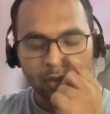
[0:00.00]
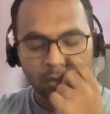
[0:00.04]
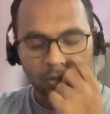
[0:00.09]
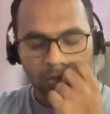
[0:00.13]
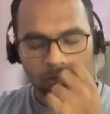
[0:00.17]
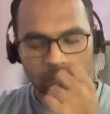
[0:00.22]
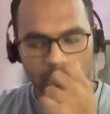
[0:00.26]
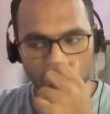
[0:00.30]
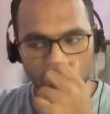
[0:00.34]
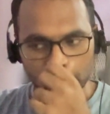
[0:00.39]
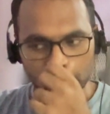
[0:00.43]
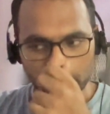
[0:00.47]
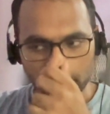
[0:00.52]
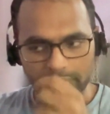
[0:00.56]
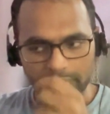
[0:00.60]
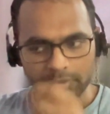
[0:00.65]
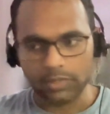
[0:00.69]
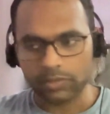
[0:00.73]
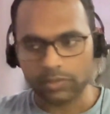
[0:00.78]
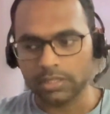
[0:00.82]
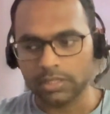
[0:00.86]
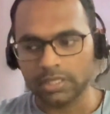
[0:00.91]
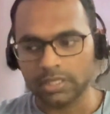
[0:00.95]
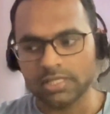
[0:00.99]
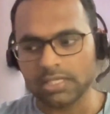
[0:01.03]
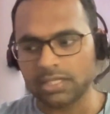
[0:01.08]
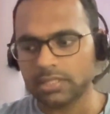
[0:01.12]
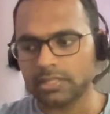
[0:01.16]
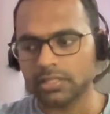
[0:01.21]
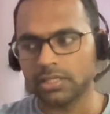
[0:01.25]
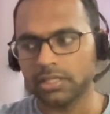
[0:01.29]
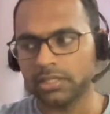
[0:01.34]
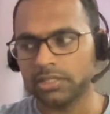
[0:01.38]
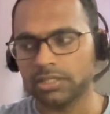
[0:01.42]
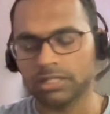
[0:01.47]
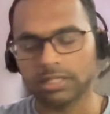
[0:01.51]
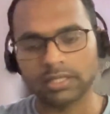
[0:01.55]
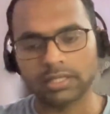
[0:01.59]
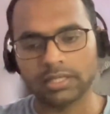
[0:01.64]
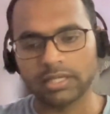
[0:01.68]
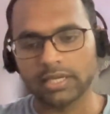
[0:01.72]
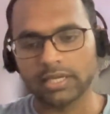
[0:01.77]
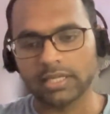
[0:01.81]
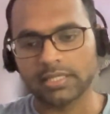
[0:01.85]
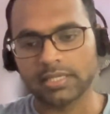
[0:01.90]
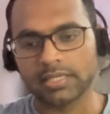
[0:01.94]
So, I mean, these are certain
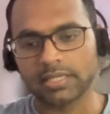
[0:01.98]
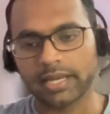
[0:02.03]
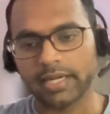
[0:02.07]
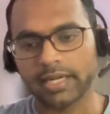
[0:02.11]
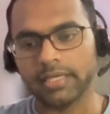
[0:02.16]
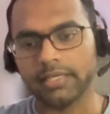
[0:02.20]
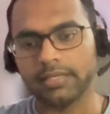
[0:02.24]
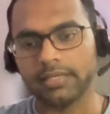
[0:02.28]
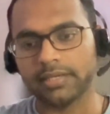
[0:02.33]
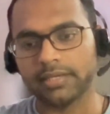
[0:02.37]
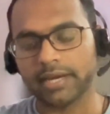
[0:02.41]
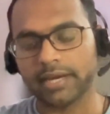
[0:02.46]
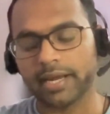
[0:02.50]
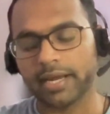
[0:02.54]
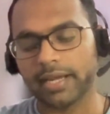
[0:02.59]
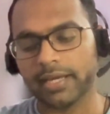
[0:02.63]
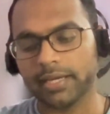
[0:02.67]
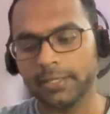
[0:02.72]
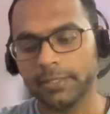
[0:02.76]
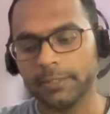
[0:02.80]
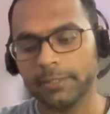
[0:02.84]
things that I track.